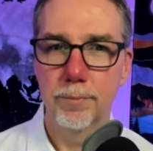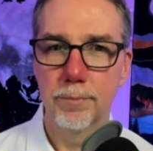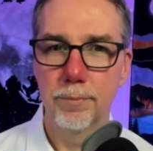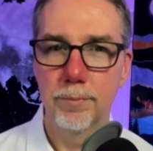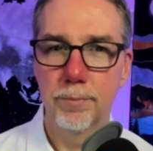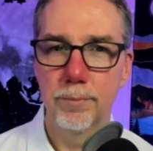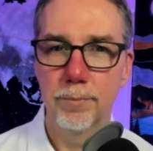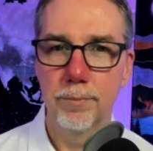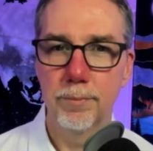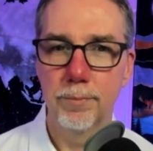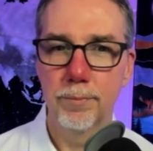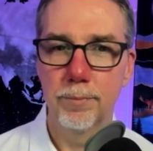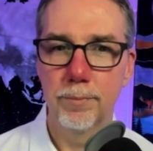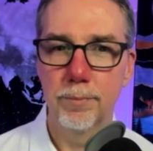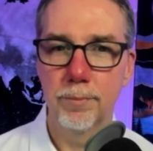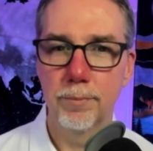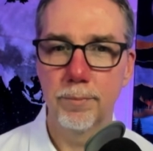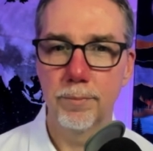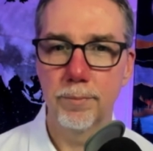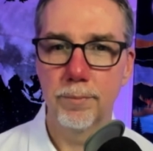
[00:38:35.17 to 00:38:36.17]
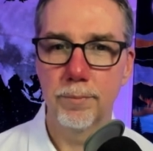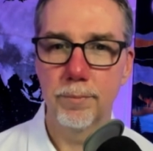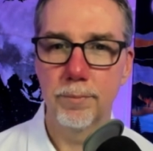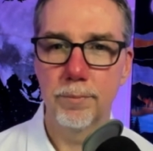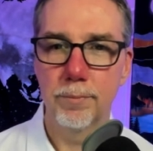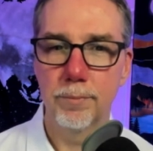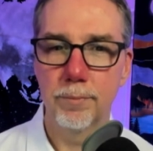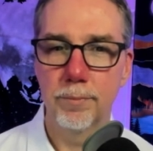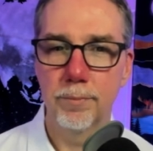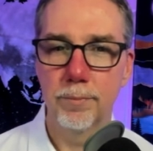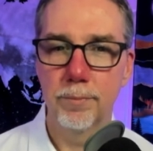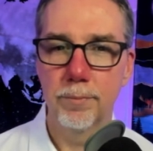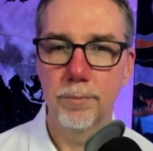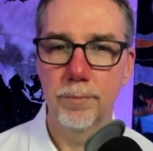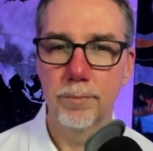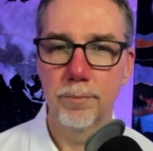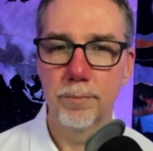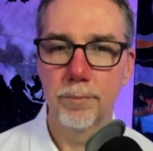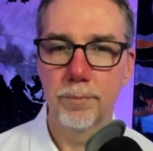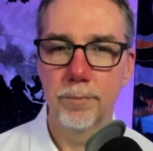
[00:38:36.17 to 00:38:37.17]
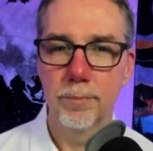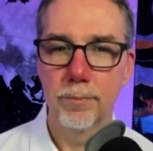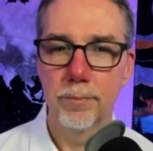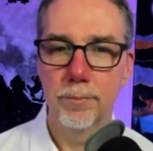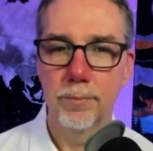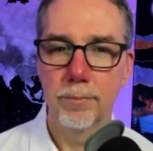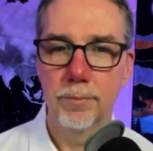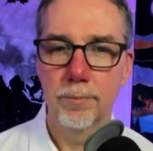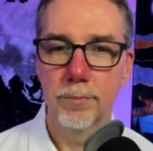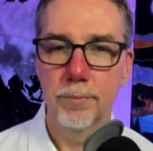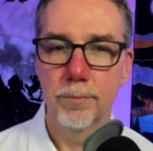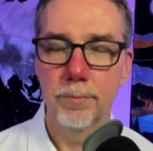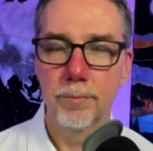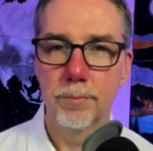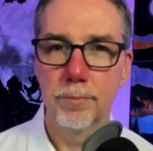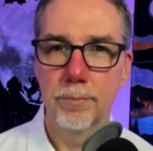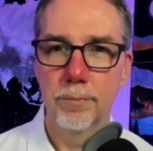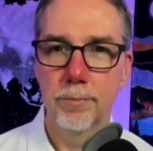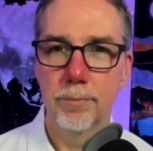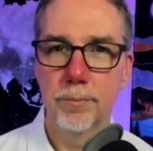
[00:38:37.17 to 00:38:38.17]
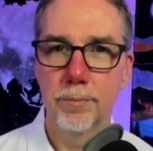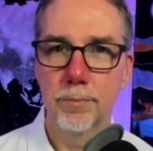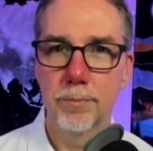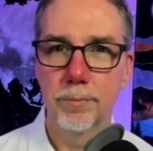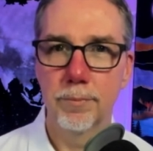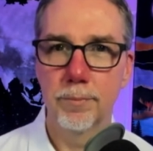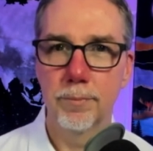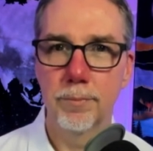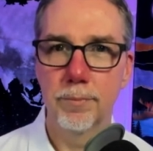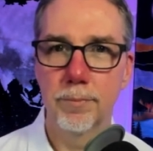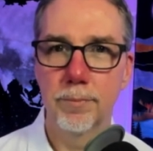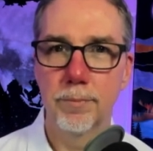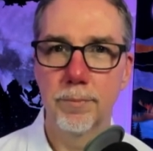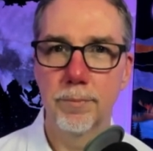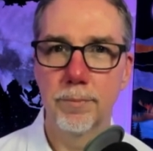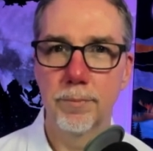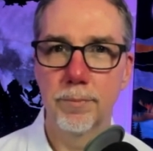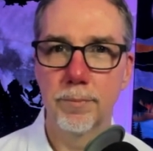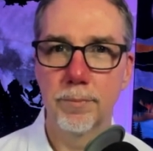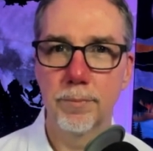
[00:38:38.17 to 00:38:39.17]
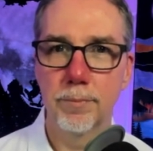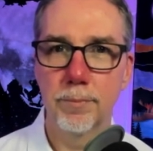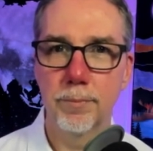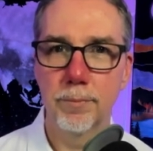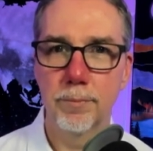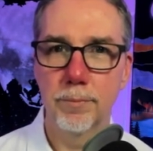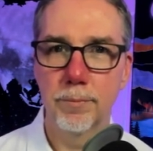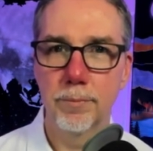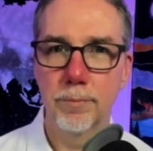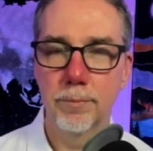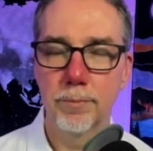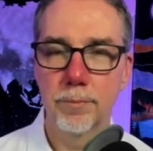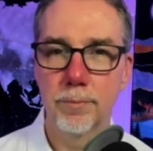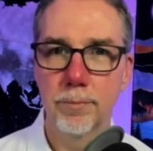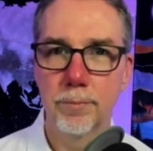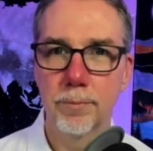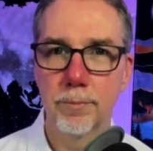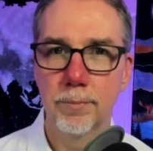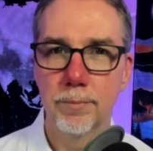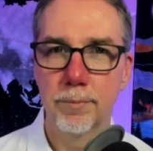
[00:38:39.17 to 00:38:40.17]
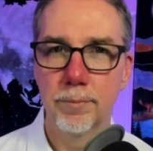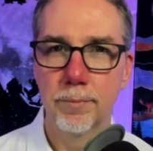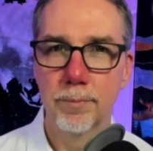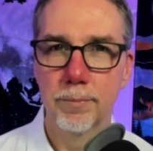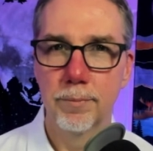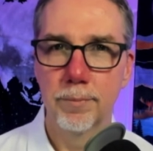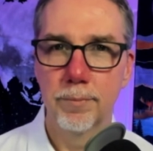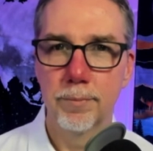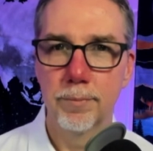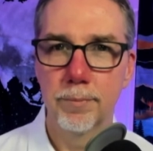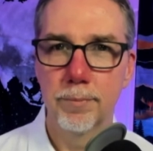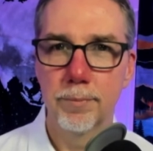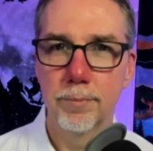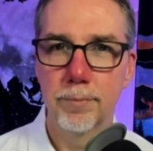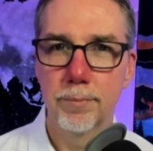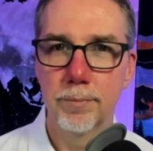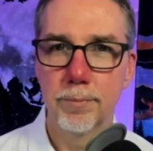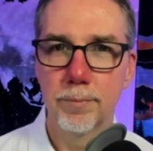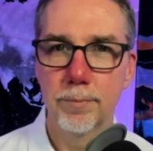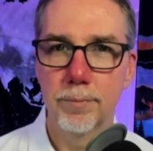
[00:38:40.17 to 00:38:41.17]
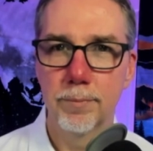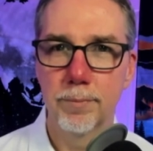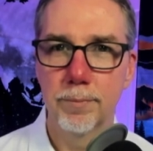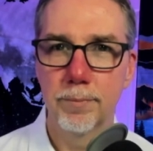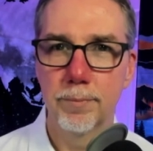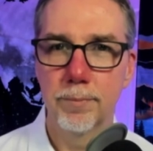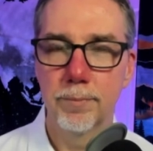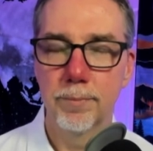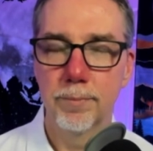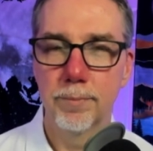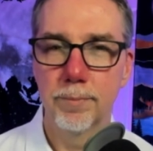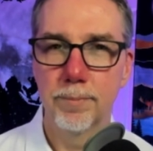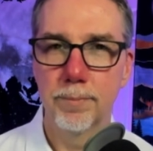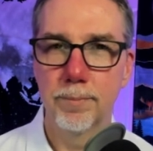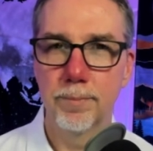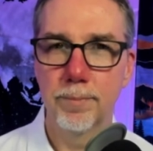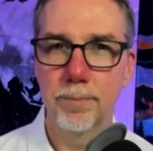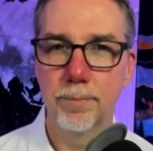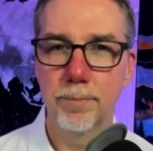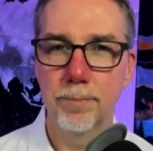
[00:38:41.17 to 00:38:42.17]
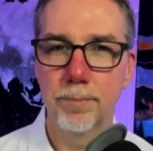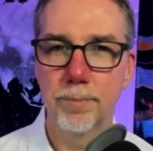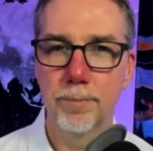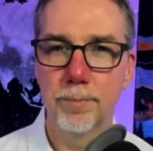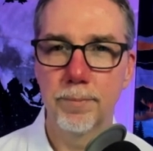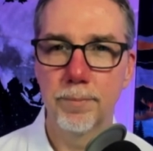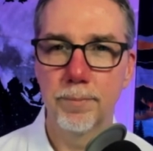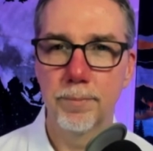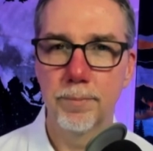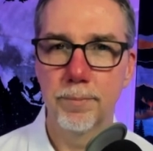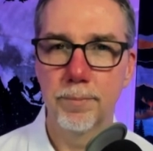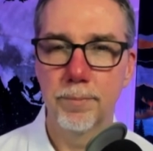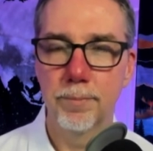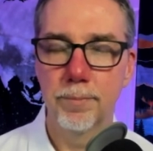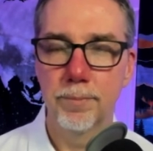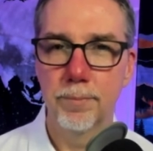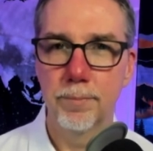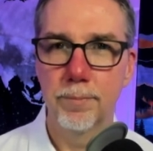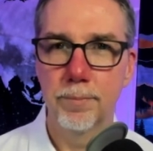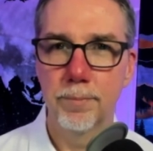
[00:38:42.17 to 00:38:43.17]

(not speaking)